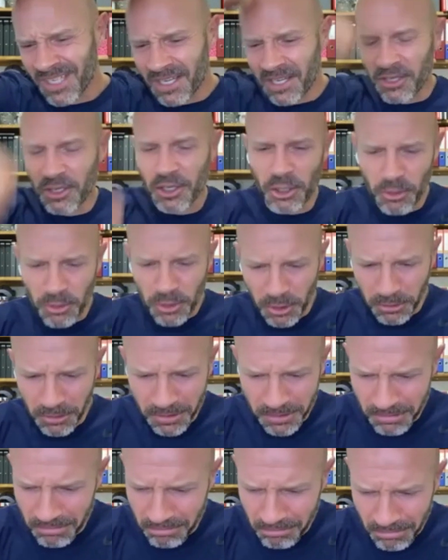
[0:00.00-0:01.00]
Google,
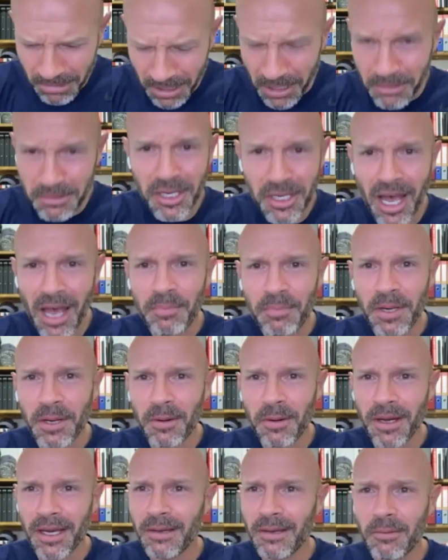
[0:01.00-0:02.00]
typing
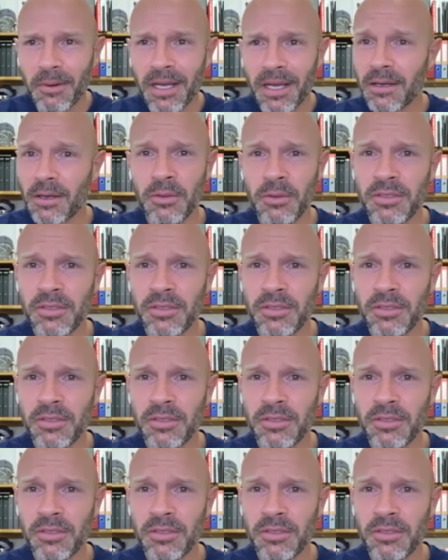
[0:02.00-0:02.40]
away, who's